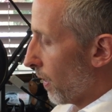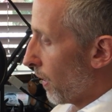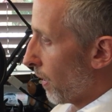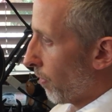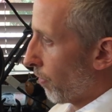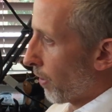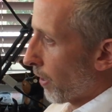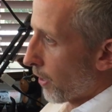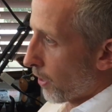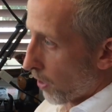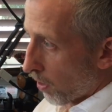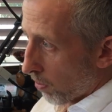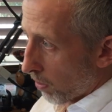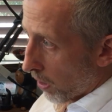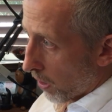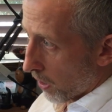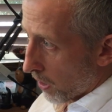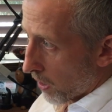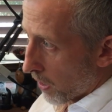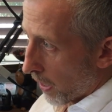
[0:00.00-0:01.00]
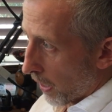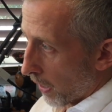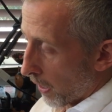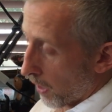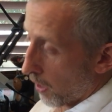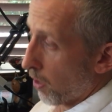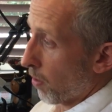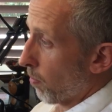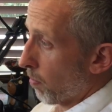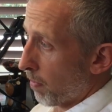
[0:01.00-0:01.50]
If you don't
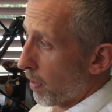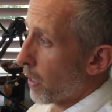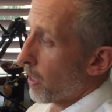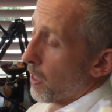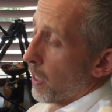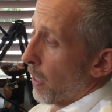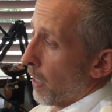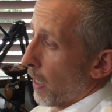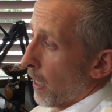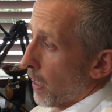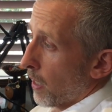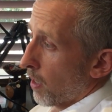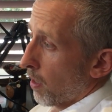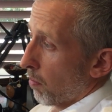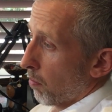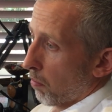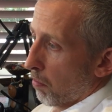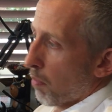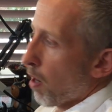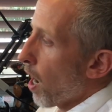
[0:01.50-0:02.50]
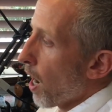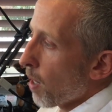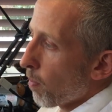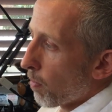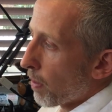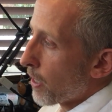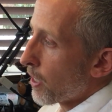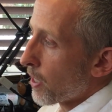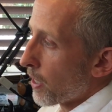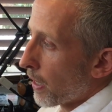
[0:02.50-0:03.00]
understand, you say that.
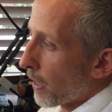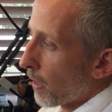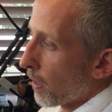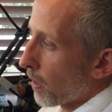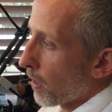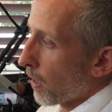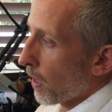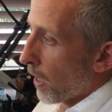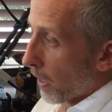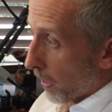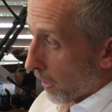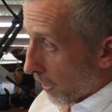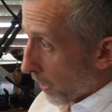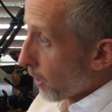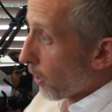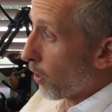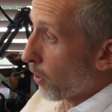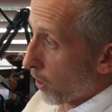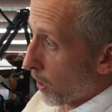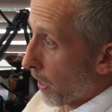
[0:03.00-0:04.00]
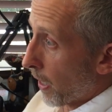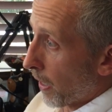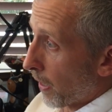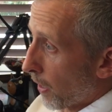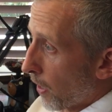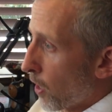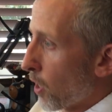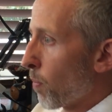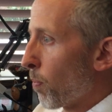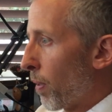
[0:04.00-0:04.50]
I'm listening, I think you're saying
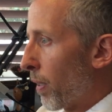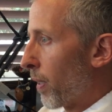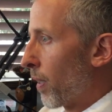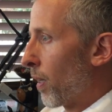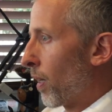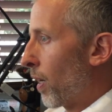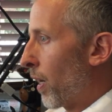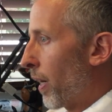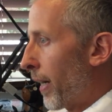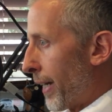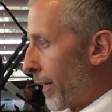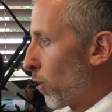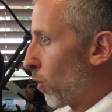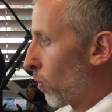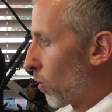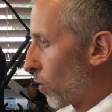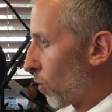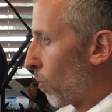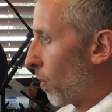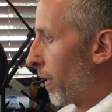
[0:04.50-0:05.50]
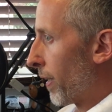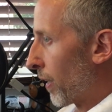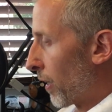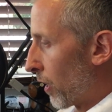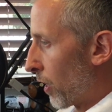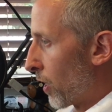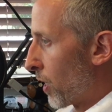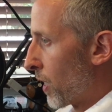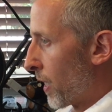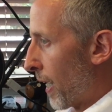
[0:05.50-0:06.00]
this, but I don't quite
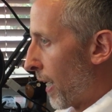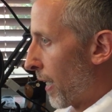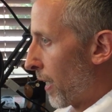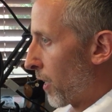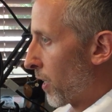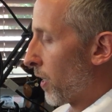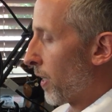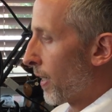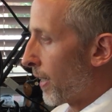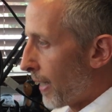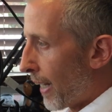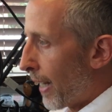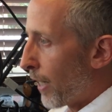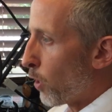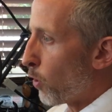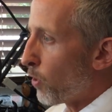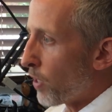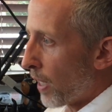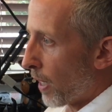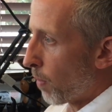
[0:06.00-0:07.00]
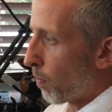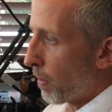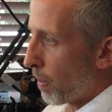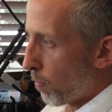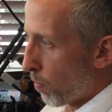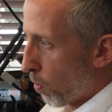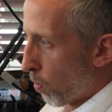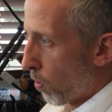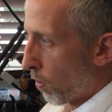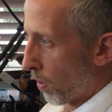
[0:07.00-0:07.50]
understand. Can you tell me
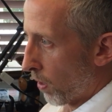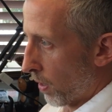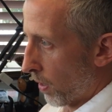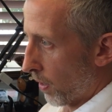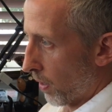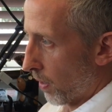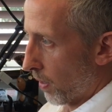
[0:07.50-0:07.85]
more?